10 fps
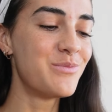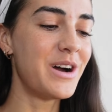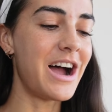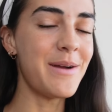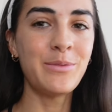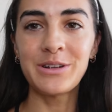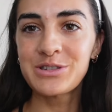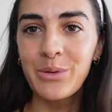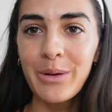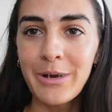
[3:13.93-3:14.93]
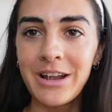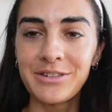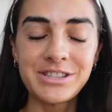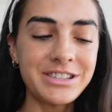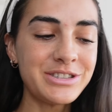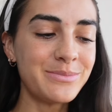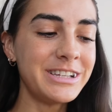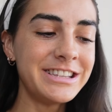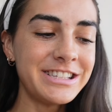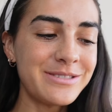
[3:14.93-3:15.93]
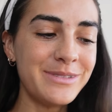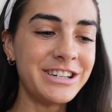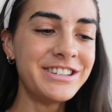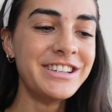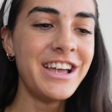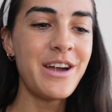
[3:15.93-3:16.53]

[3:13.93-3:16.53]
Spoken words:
but I'm about to go get my nails done. So I'm gonna eat this meal.